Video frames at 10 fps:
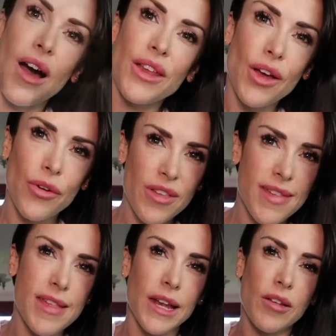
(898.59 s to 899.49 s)
I know this
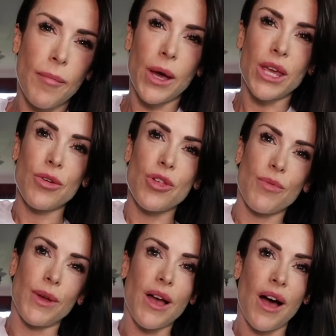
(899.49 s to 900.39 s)
isn't my
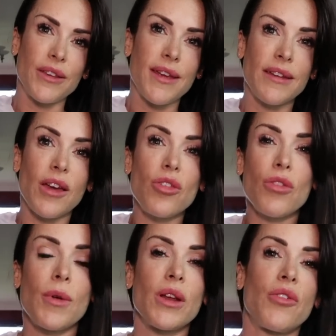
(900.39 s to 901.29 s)
usual content, I
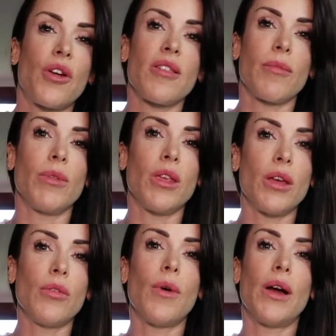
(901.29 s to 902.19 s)
just want to try something new.